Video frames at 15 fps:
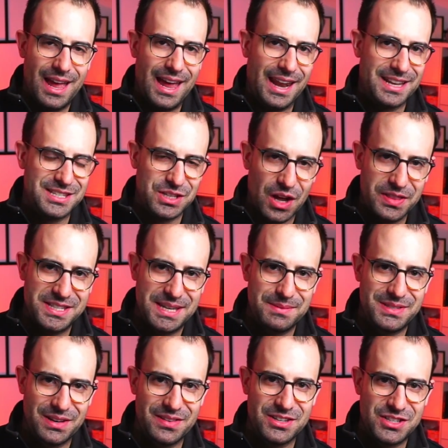And it's not the
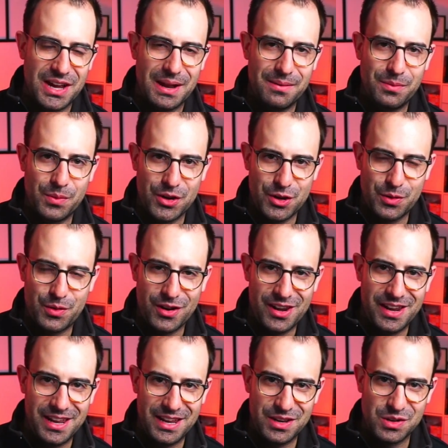same sound that you had when you
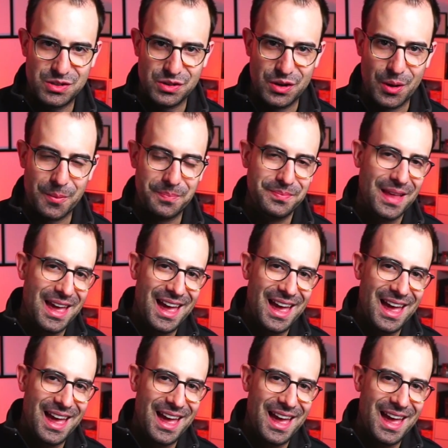created it in your studio.